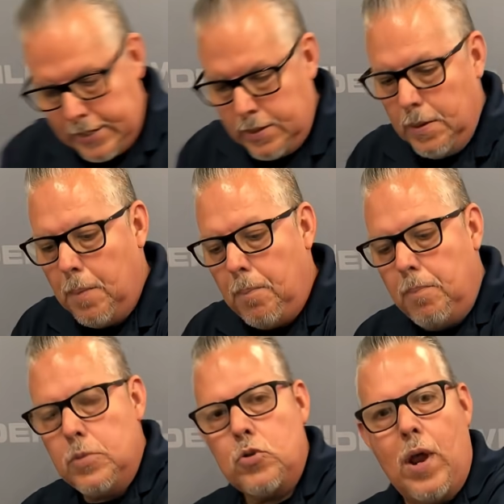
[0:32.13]
gets
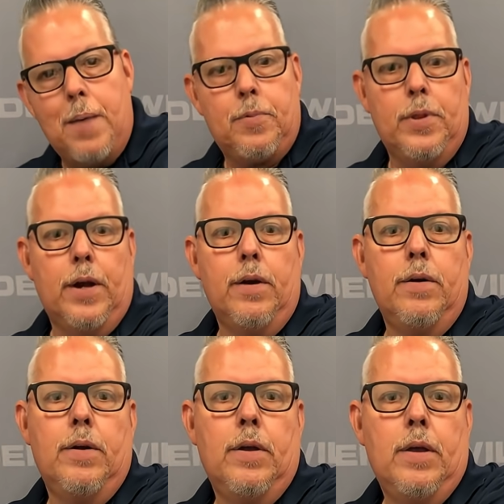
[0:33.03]
trapped there
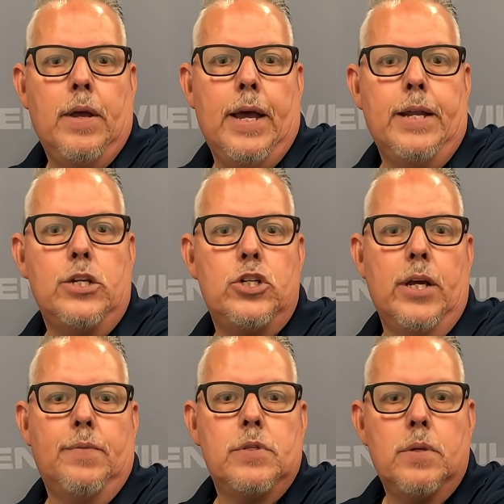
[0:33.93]
and it
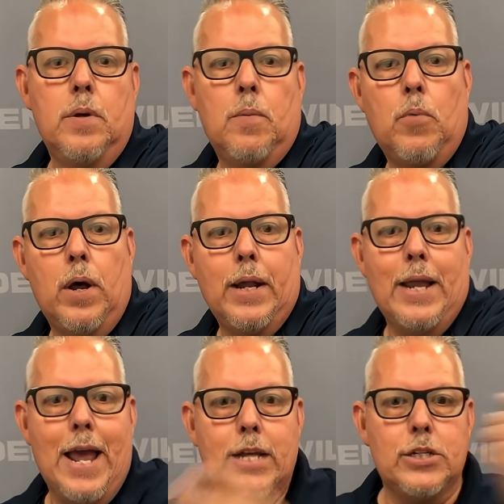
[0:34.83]
shifts, product
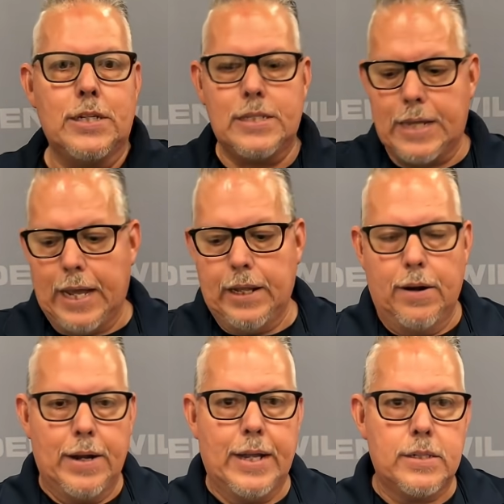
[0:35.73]
can actually stay
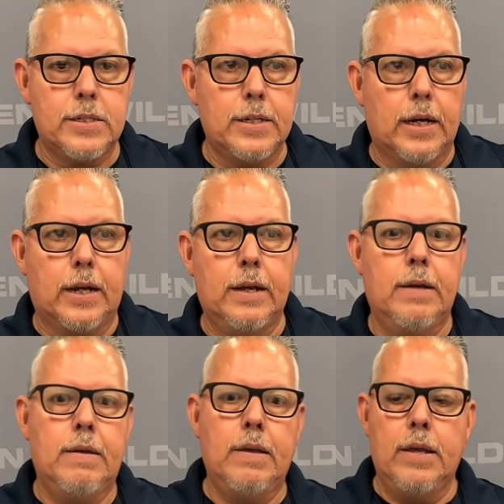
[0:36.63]
there and get stuck.
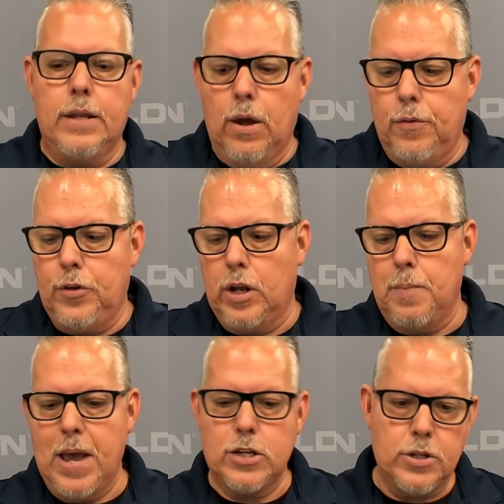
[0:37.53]
Now, if you can
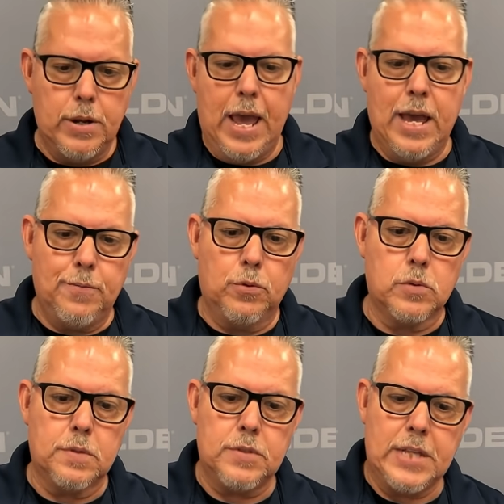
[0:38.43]
imagine
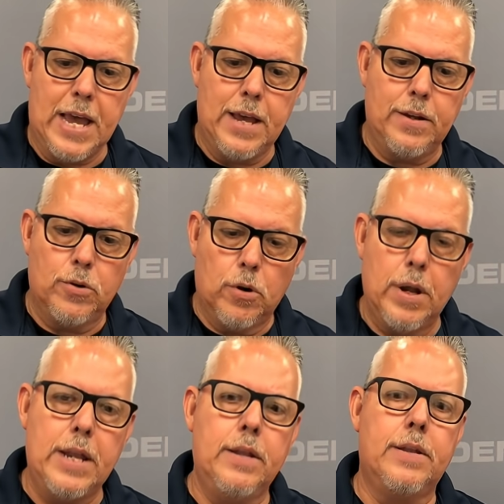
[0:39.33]
handfuls of sand
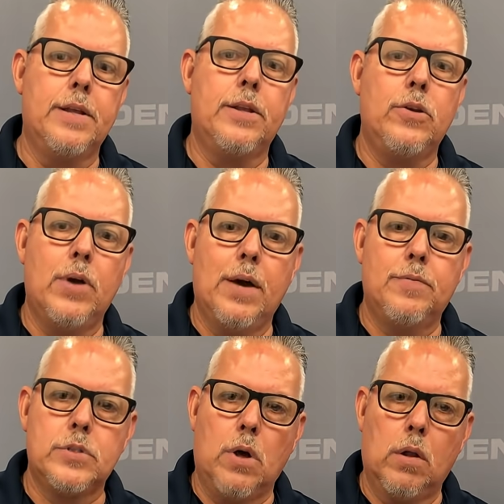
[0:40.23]
or anything that you
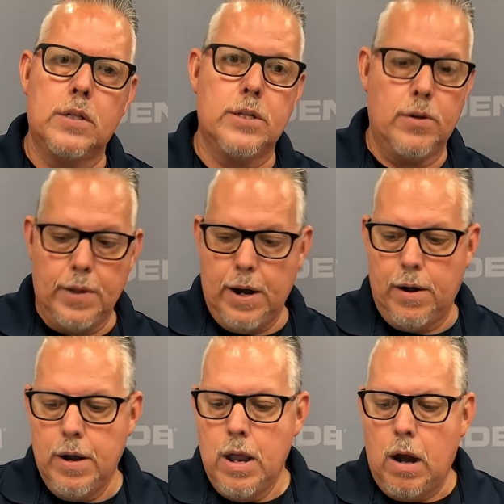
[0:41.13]
have solids that are
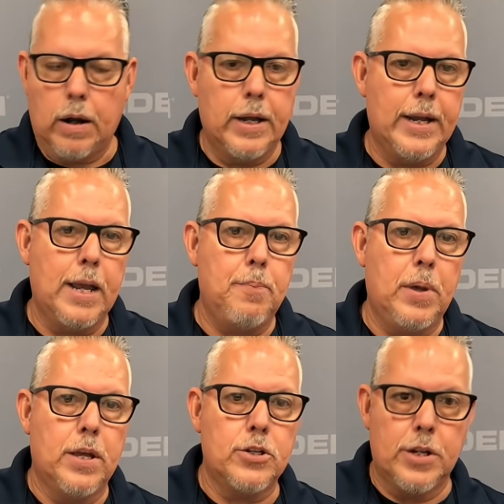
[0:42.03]
there are going to get
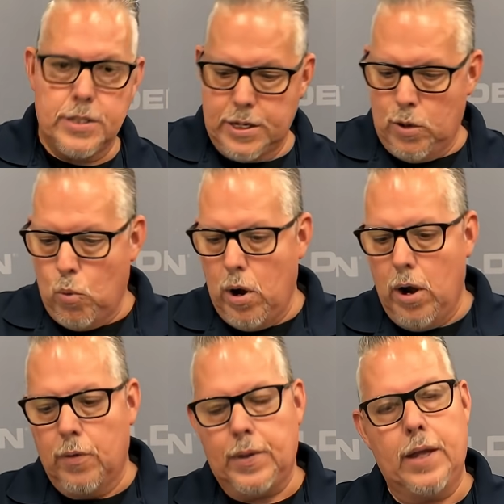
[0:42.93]
pinched and it's going to wear
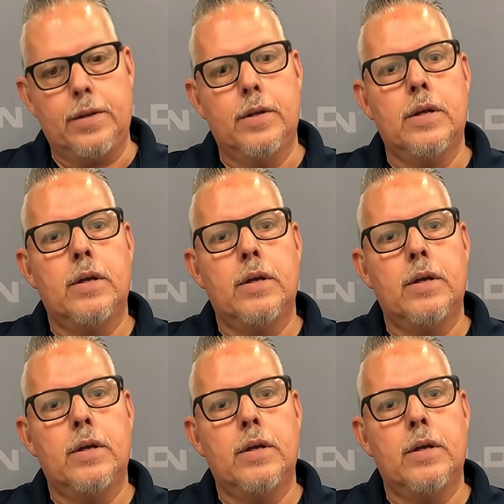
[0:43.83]
out that,